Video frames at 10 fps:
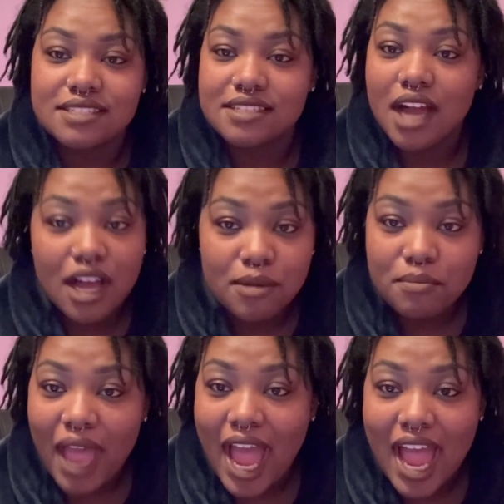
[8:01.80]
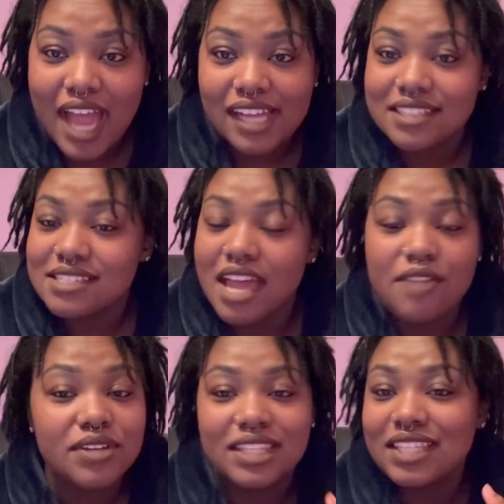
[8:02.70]
gum packed,
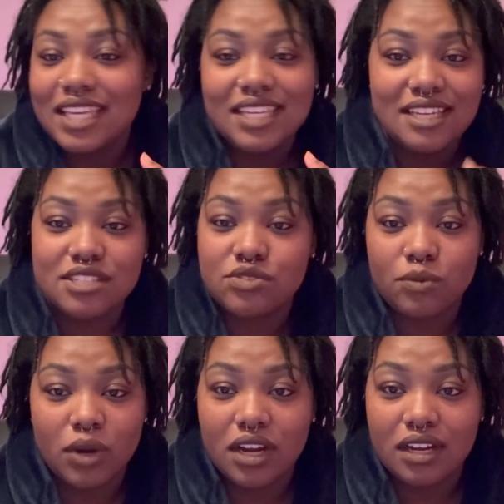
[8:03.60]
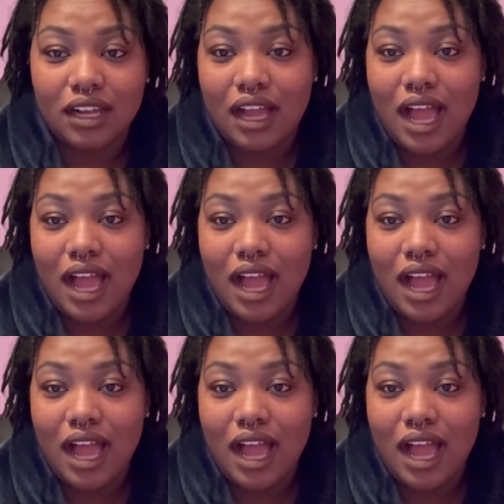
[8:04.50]
everything that he needs for work.